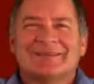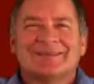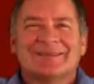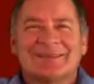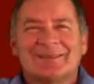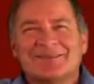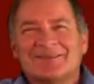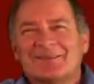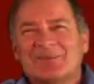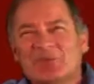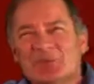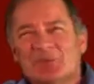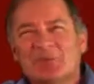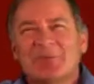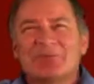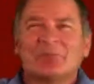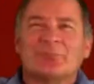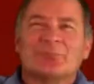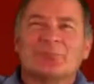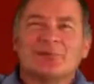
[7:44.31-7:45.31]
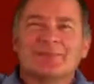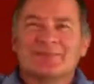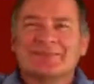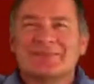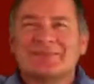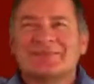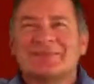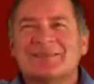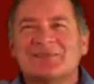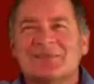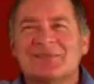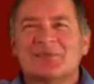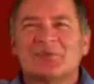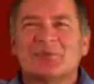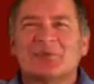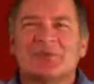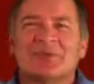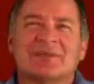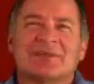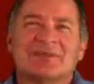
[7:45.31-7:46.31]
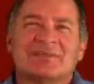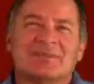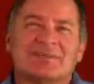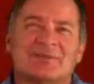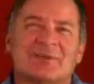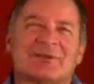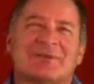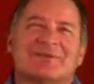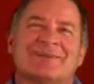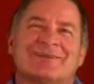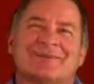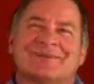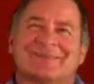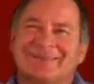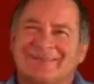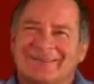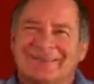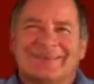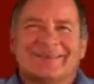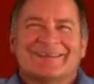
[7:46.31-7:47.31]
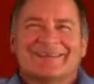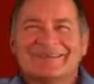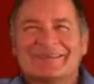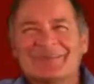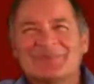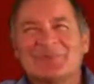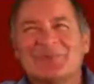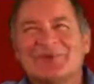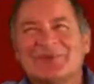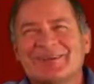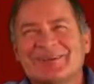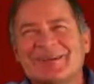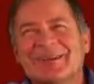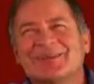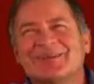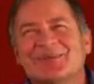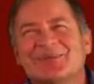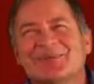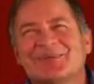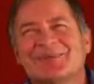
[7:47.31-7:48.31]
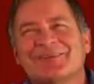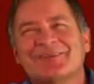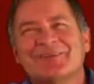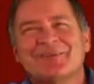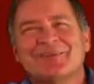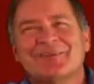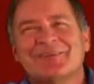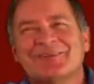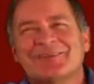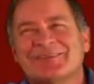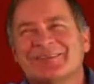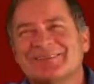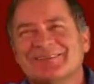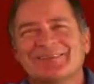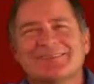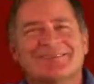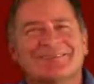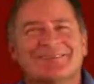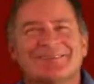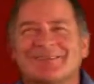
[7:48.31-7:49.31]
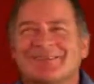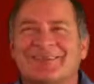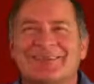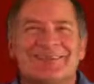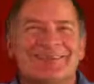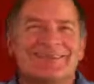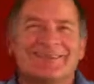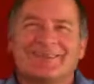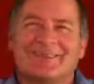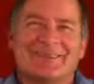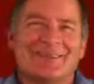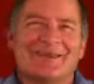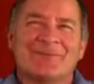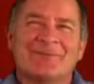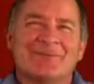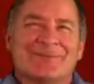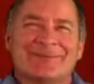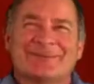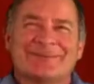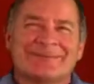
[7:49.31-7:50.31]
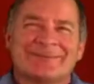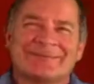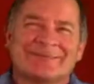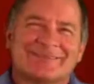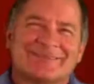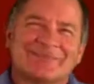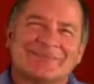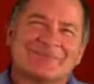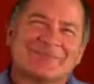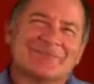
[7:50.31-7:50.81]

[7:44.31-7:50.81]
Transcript: That human presence seems to bring out smiles that are more natural than you would just looking at a camera lens.